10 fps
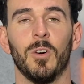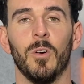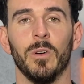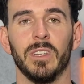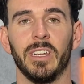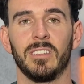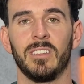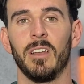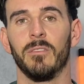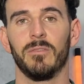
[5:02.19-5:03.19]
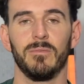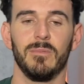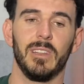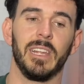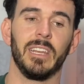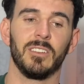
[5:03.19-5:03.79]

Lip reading: call instead of leaning